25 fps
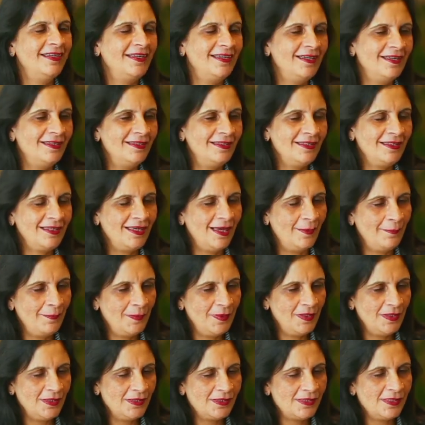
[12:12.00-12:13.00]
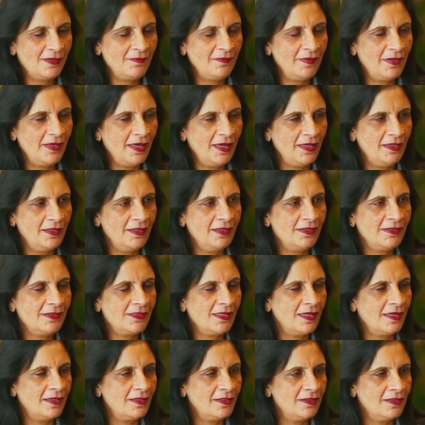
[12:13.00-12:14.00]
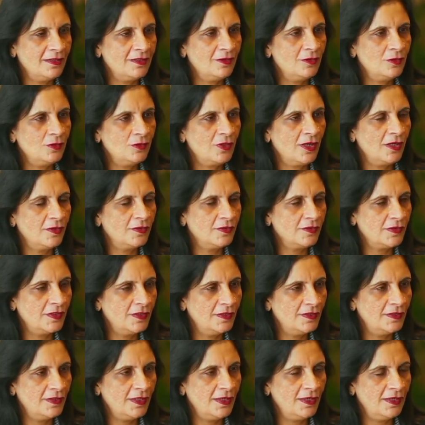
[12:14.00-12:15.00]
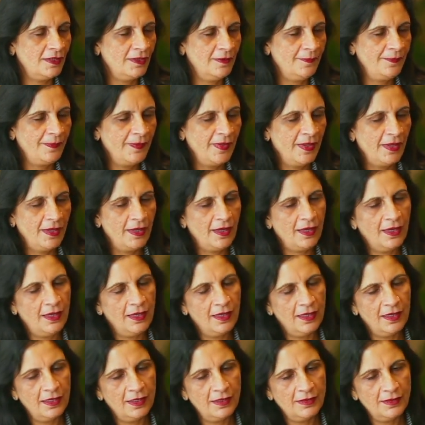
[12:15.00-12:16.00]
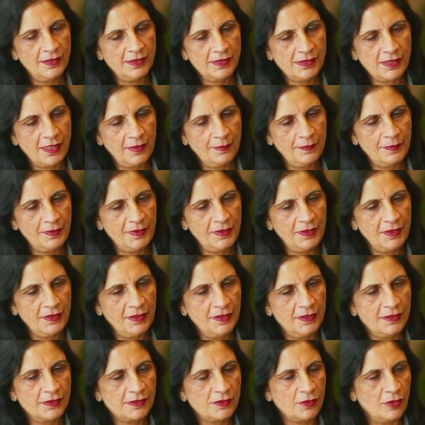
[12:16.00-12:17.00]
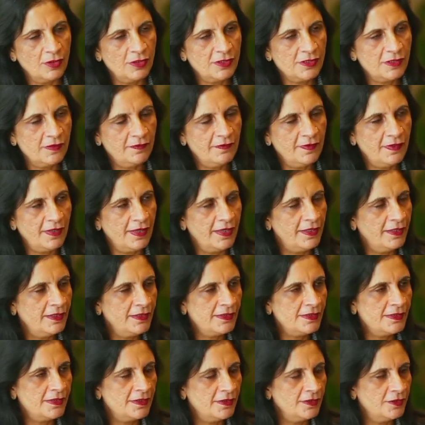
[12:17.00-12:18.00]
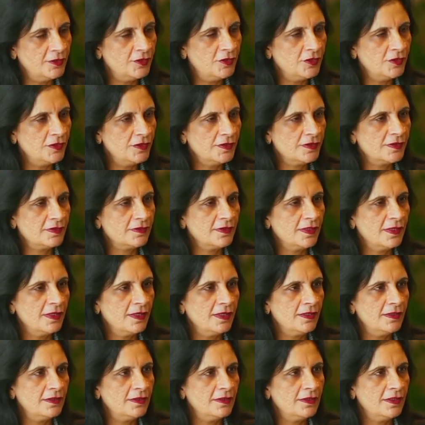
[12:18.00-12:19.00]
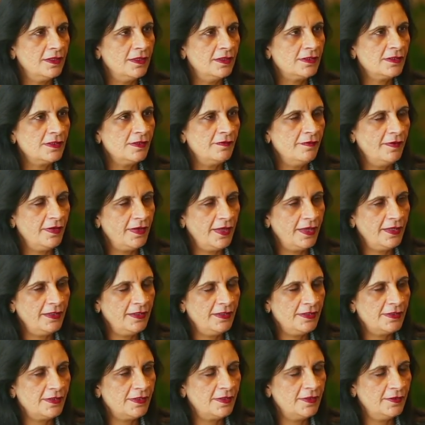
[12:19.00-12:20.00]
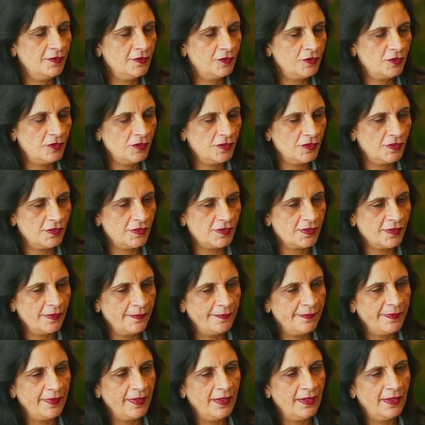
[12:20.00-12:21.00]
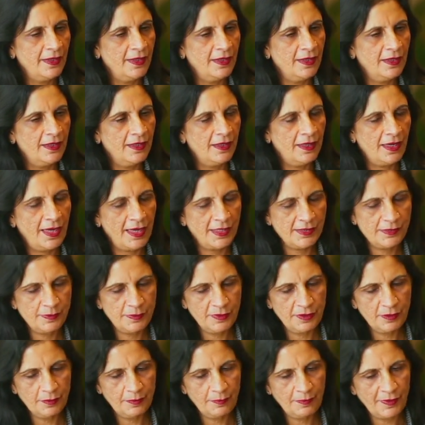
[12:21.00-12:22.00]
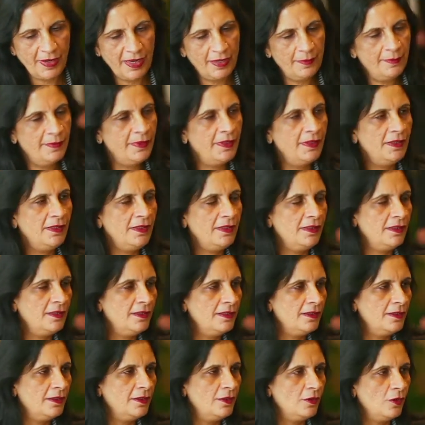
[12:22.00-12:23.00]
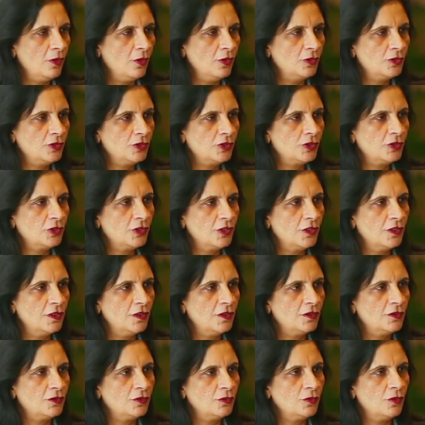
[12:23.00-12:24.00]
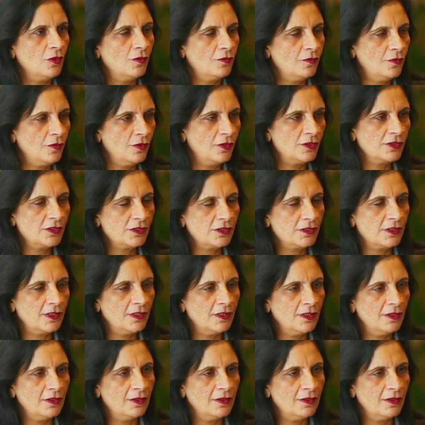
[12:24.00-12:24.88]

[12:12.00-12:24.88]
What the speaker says: the company Silver Lining started in 2010. This company is called Silver Lining Synergies, and Silver Lining Synergies has been primarily launched to, of course,